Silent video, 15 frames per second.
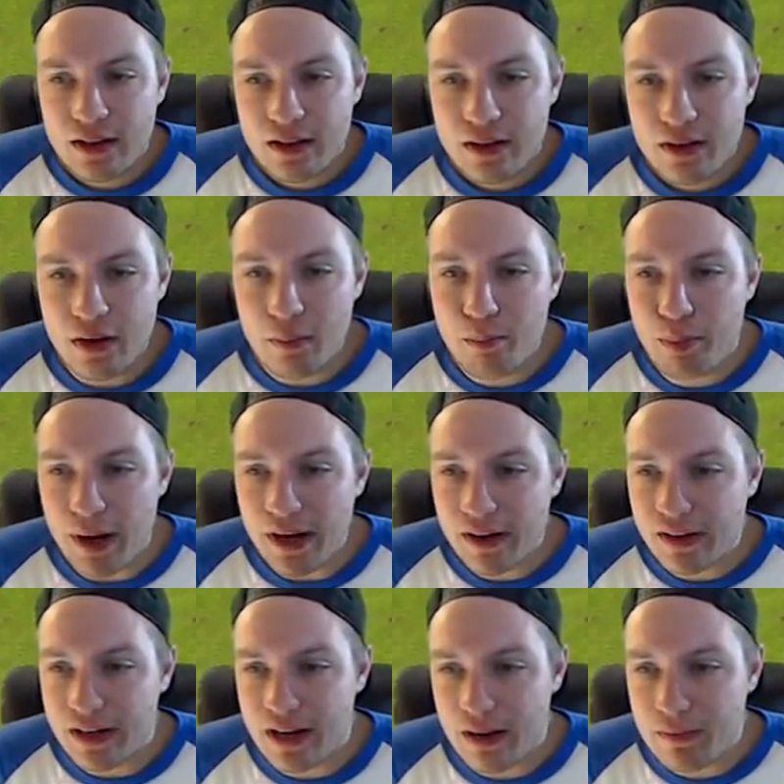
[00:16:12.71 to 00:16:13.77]
You're bigger
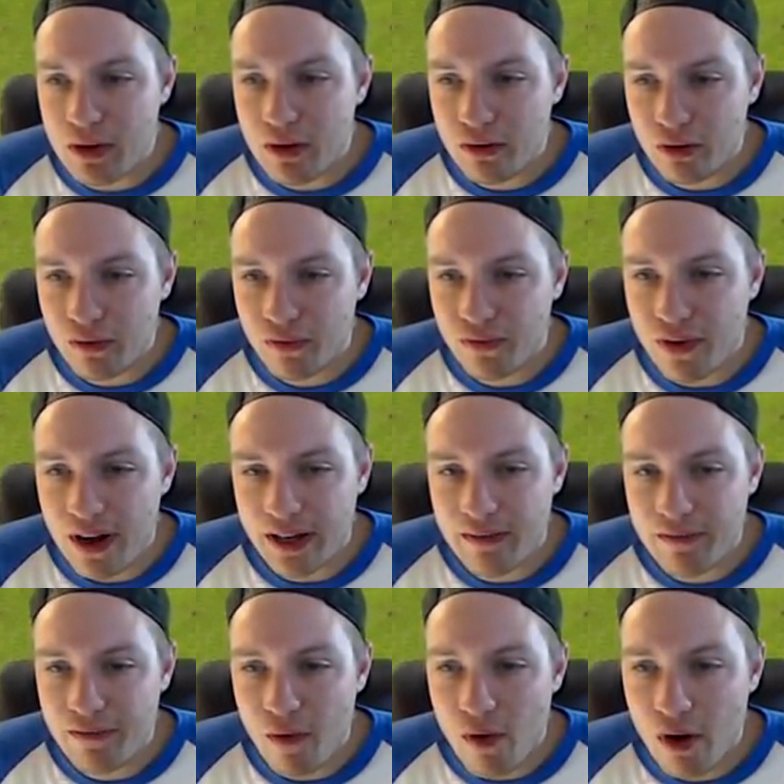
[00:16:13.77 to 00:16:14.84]
than him. Use your
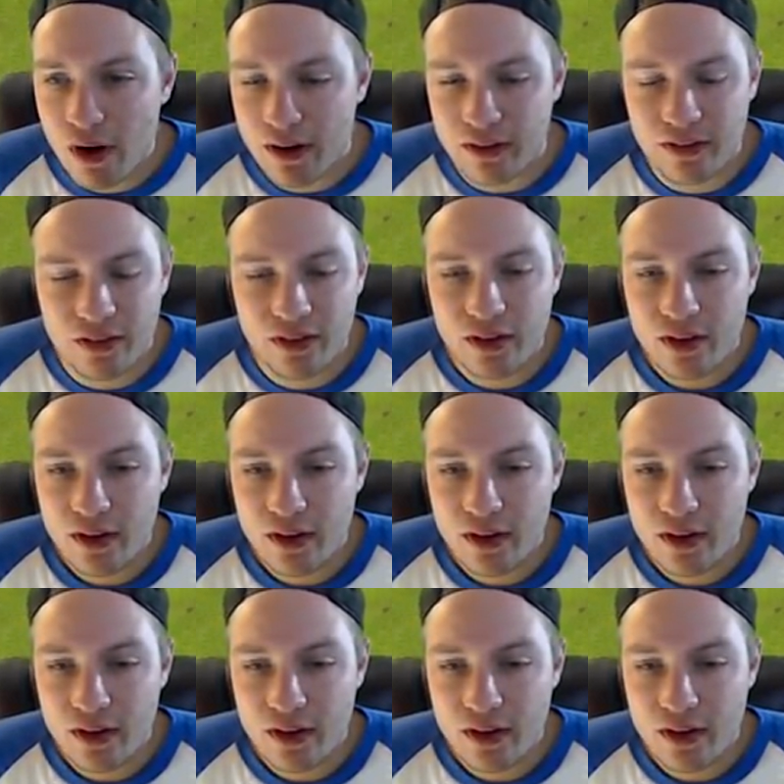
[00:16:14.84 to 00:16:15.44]
fucking force.